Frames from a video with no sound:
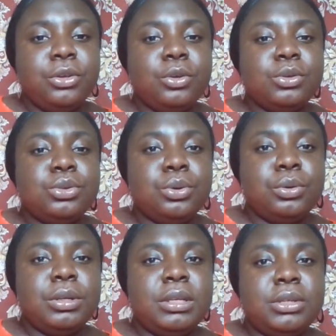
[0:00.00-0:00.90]
You
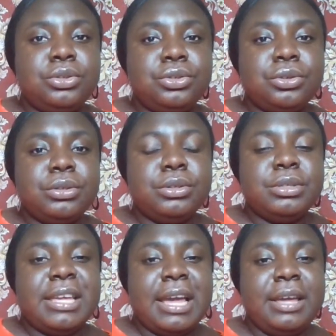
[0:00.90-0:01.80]
totally should
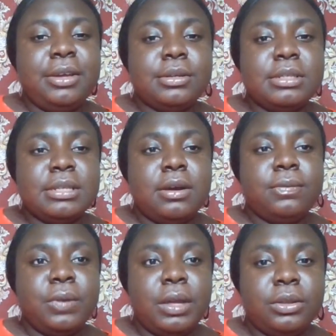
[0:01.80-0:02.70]
get yourself
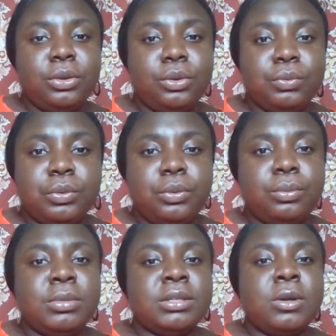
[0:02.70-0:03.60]
in. The
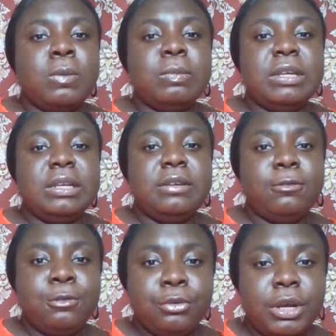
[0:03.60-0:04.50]
room is completely
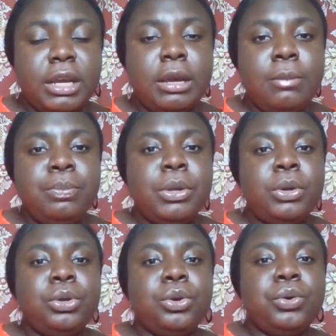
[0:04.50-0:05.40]
free.
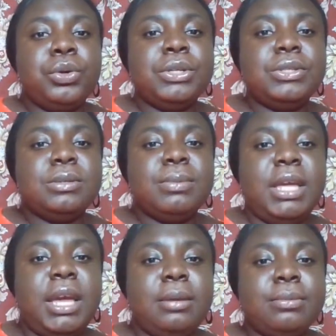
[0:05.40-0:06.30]
You're going to
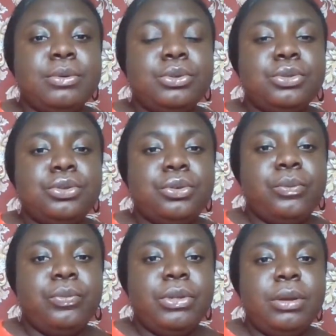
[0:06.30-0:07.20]
be able to
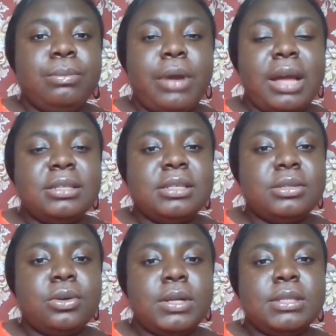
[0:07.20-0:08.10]

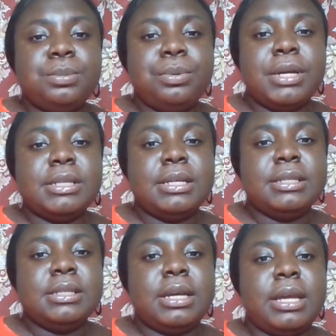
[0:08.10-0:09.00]
practice God's
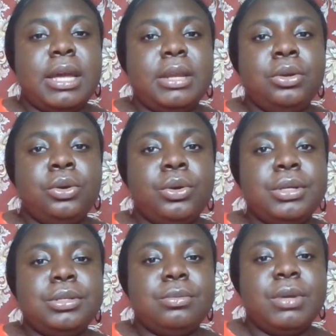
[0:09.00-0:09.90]
presence again. You're
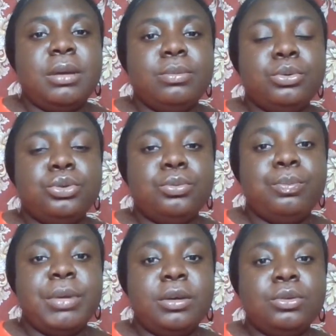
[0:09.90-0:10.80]
going to be able to
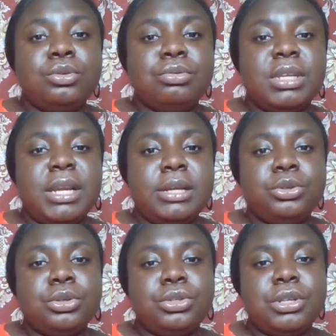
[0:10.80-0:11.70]
build
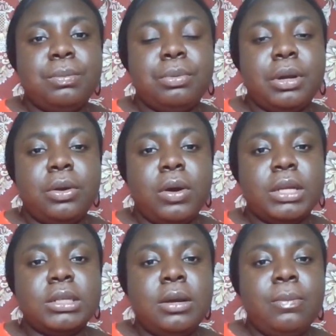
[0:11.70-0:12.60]
relationship with
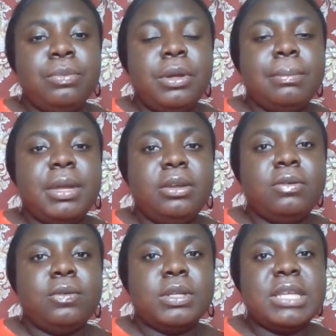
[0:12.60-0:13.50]
God many
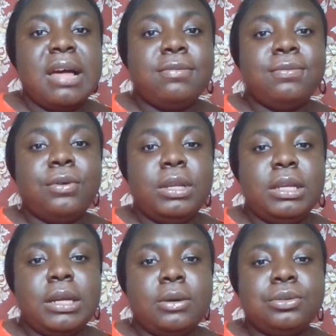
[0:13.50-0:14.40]
of us have
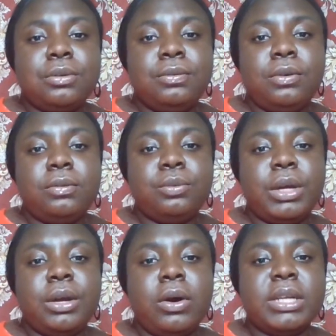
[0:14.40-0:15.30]
fallen out of love
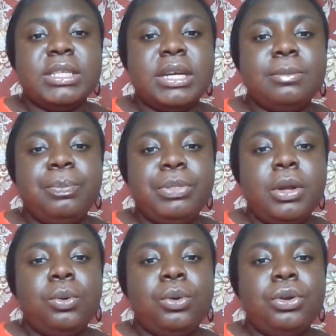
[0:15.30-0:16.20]
with God. And
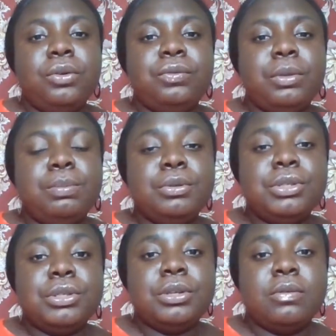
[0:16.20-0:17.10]
one of the
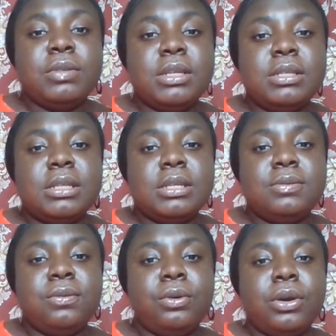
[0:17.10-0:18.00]
pushes of this is
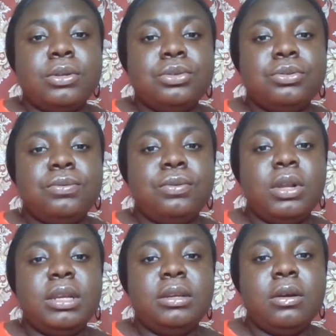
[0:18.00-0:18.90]
for us to
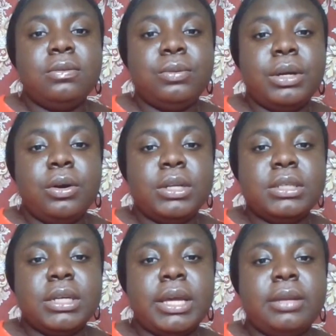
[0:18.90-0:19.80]
fall in love with God
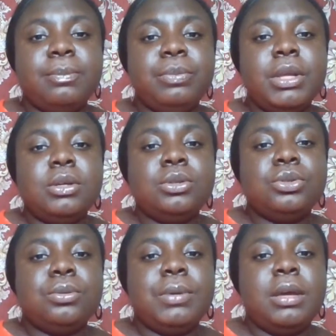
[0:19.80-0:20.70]
again,
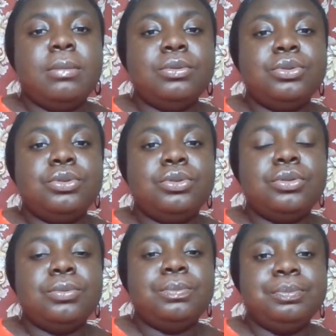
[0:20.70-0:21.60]
to be able
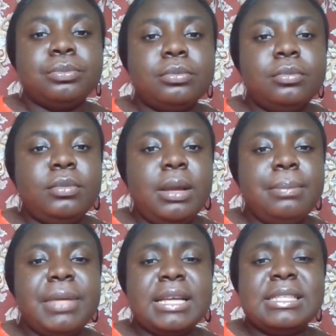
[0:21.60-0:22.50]
to
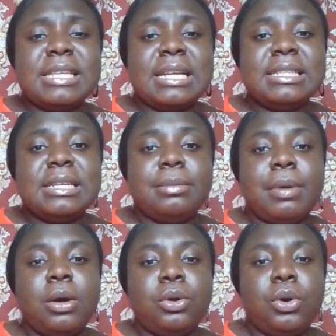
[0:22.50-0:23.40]
be excited
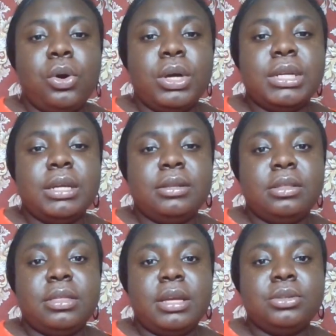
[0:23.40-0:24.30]
about God and the
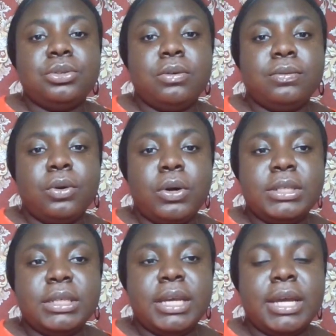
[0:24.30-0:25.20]
things of God
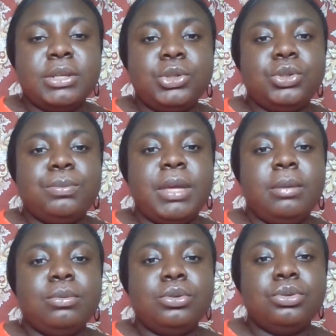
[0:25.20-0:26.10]
again, to be
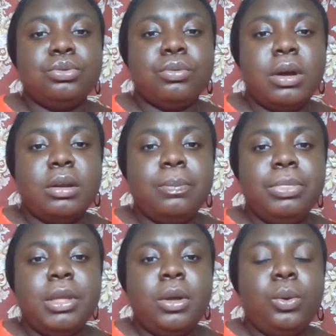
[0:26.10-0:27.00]
able to run
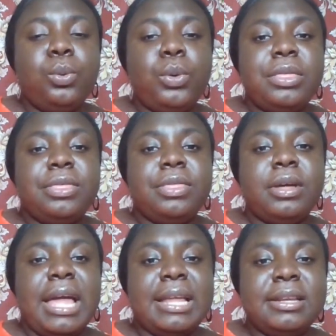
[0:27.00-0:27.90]
with
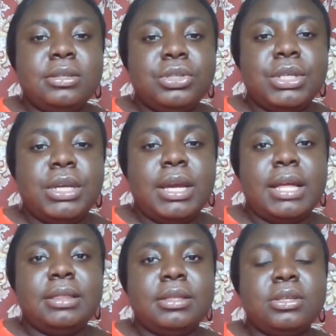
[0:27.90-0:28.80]
the energy
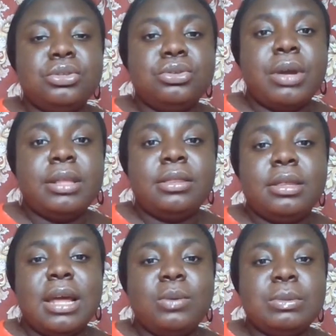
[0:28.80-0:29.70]
and the strength
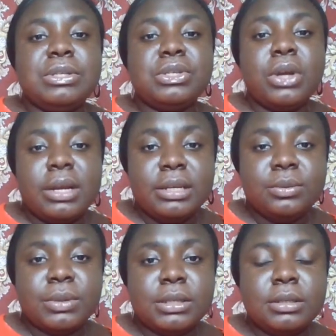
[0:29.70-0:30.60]
that we started
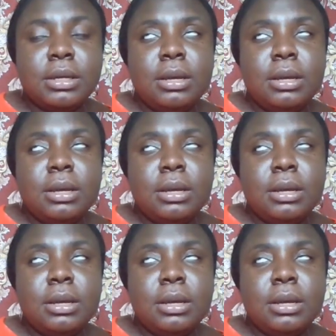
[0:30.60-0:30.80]
with.